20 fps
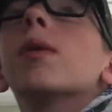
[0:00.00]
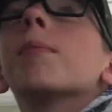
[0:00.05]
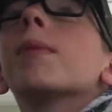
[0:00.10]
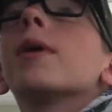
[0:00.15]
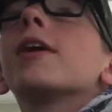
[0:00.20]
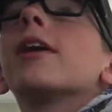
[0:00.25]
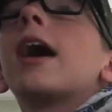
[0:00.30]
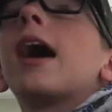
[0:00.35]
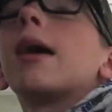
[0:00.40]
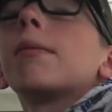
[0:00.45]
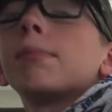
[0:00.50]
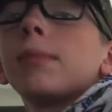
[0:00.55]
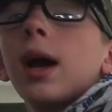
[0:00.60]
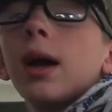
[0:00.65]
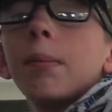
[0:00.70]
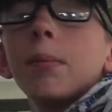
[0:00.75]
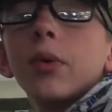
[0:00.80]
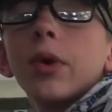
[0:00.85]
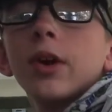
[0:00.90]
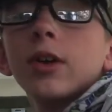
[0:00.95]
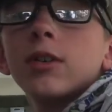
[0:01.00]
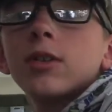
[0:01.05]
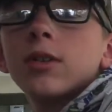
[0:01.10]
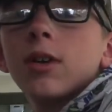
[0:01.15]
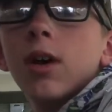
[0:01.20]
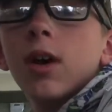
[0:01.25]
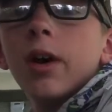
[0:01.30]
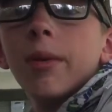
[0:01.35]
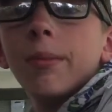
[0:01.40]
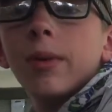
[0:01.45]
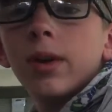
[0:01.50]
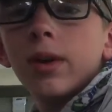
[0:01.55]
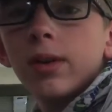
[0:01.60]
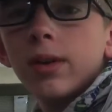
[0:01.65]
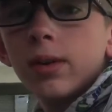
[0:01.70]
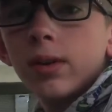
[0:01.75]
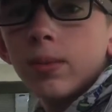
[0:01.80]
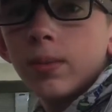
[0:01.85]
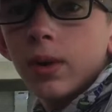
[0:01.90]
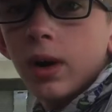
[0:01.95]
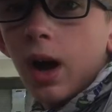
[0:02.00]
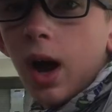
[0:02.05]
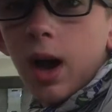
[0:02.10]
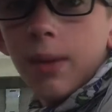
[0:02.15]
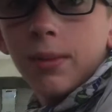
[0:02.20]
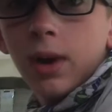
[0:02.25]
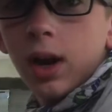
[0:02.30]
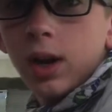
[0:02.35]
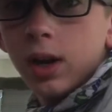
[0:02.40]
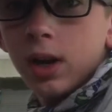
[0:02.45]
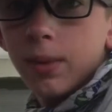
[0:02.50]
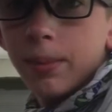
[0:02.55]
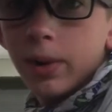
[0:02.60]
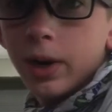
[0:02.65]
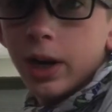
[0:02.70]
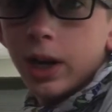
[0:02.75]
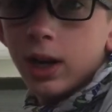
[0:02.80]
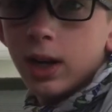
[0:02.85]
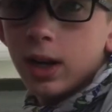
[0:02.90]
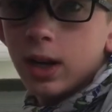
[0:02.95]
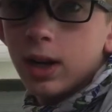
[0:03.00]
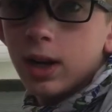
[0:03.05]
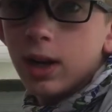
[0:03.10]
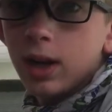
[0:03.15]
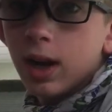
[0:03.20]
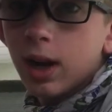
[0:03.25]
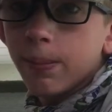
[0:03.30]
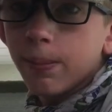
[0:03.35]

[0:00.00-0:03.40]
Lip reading: my dad might bring some, but I'm not gonna bring any.